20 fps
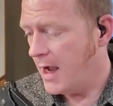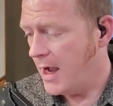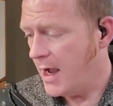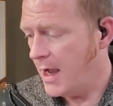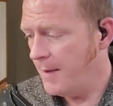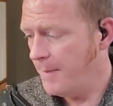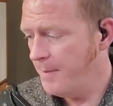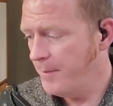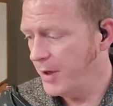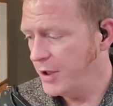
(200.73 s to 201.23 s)

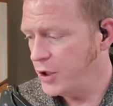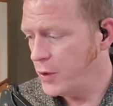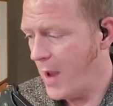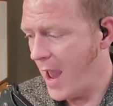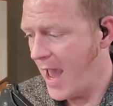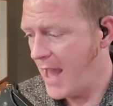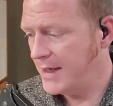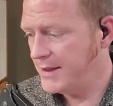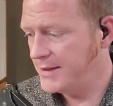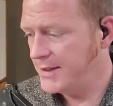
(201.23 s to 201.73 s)
But
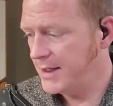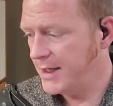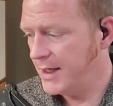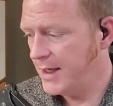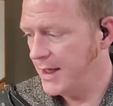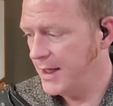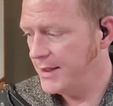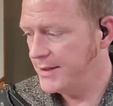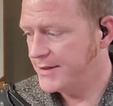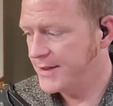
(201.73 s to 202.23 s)
you had
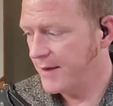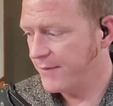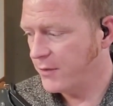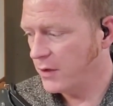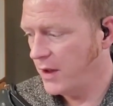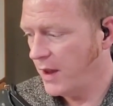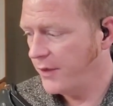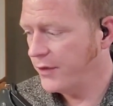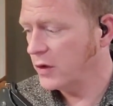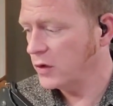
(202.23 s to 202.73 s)

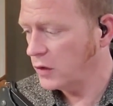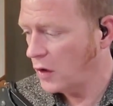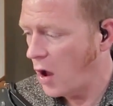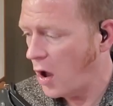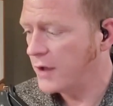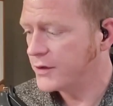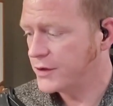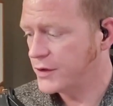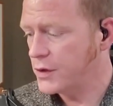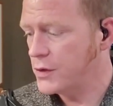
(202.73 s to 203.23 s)
several other
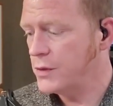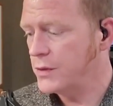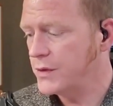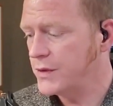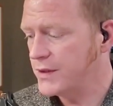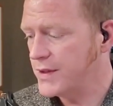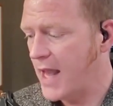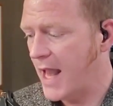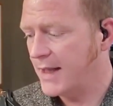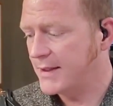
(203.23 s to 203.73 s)

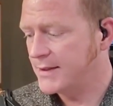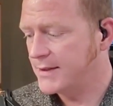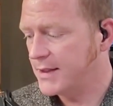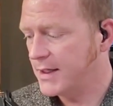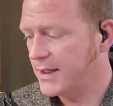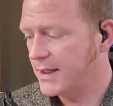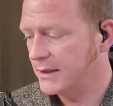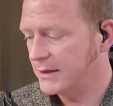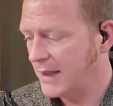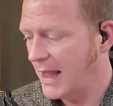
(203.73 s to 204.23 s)
lawsuits
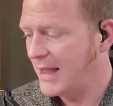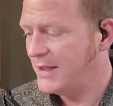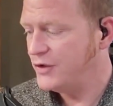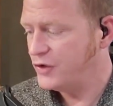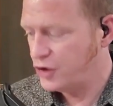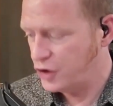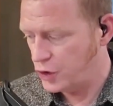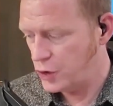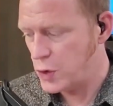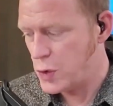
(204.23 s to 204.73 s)
that
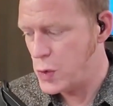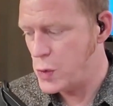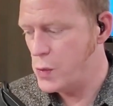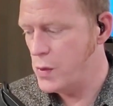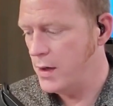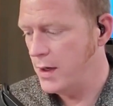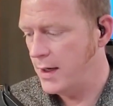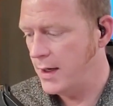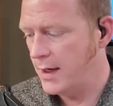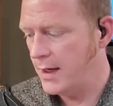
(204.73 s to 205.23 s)
led
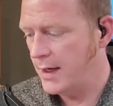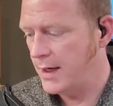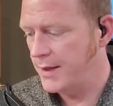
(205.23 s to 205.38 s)
to